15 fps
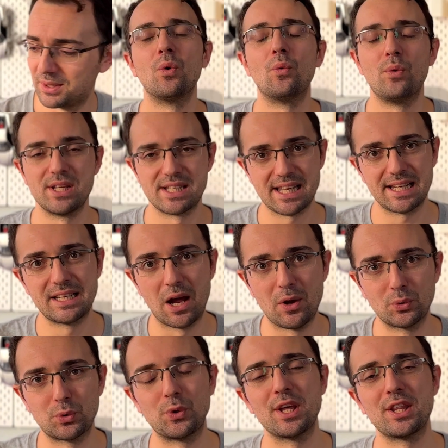We sat down
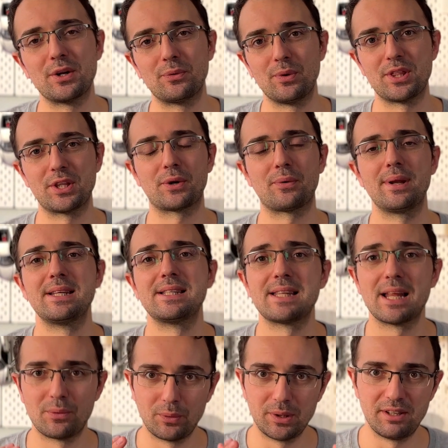together with Chris
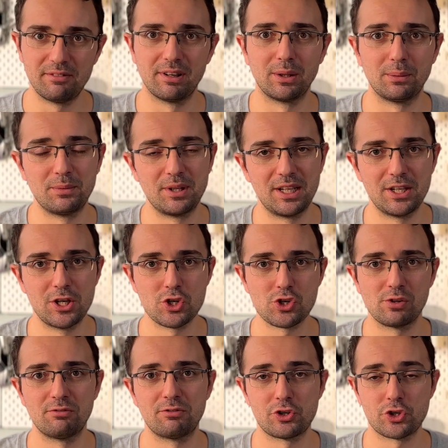and we developed the initial
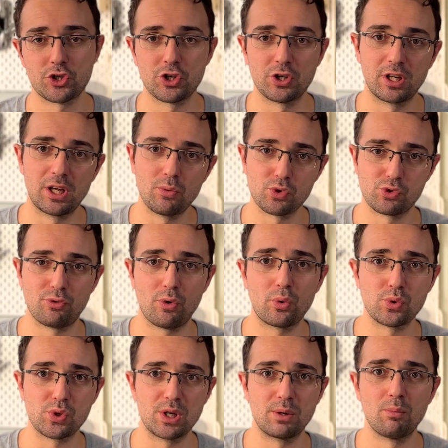version. He was
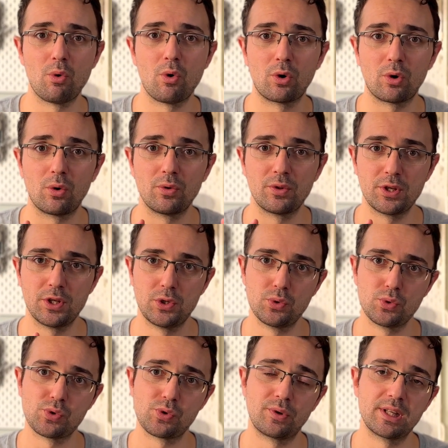focusing more on the
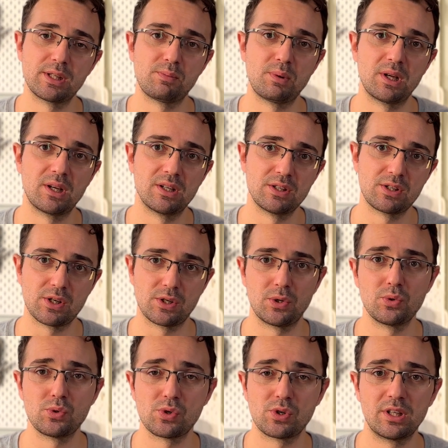user experience and
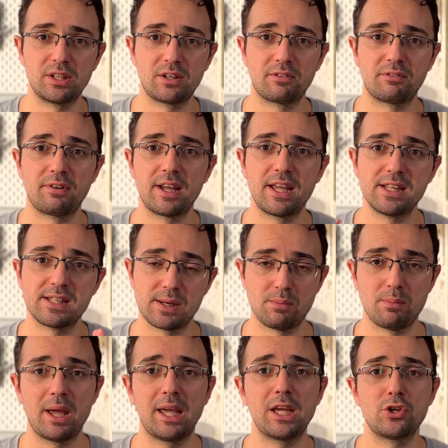user interface and
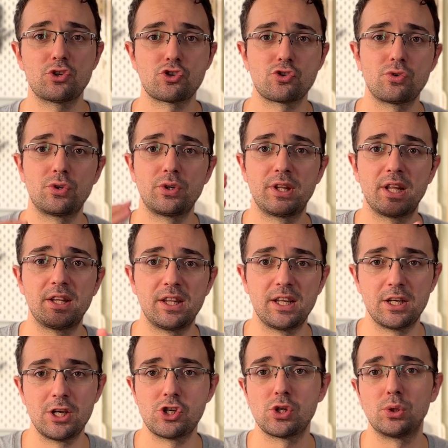making sure that the
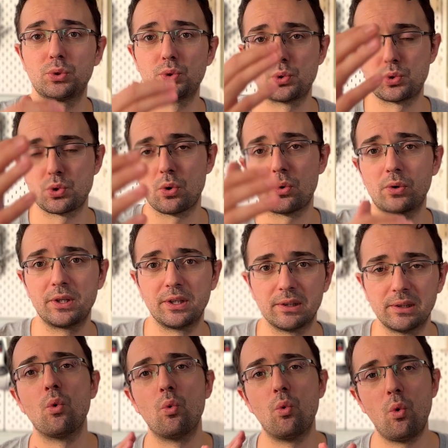initial
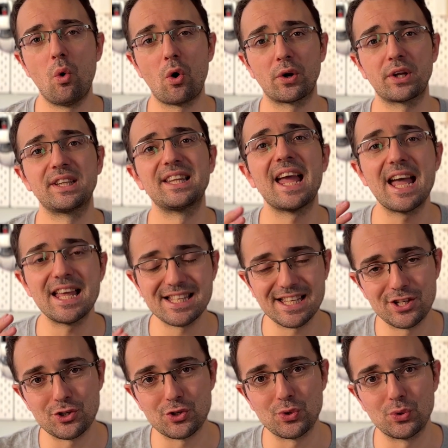tutorial worked as it
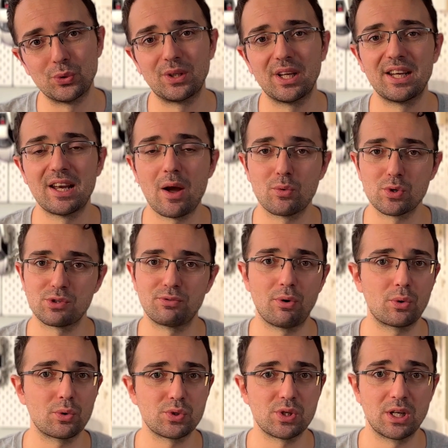should, and I was
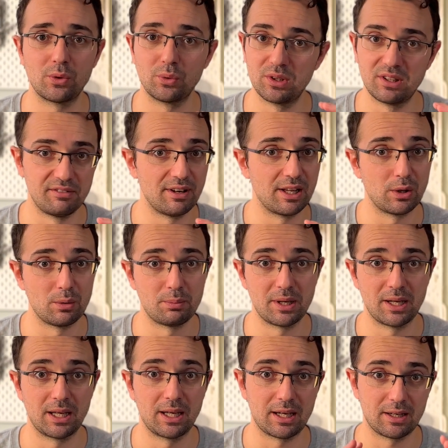focusing on
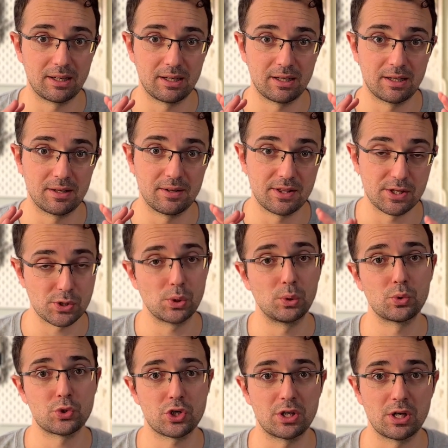developing the
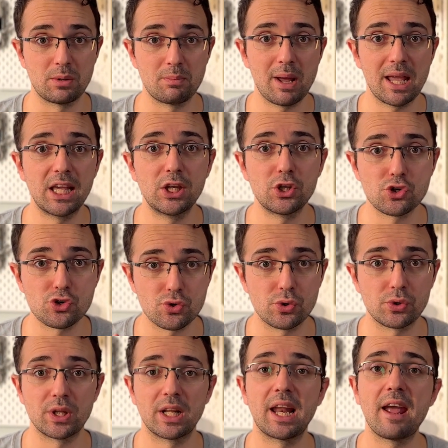solution and making sure
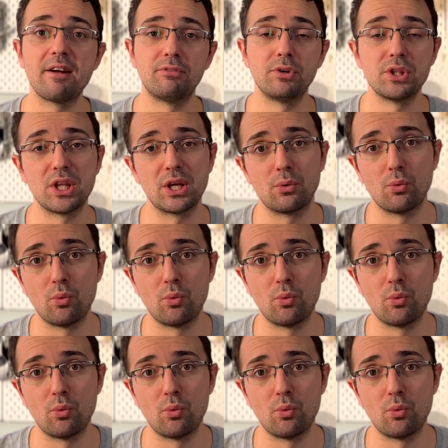that everything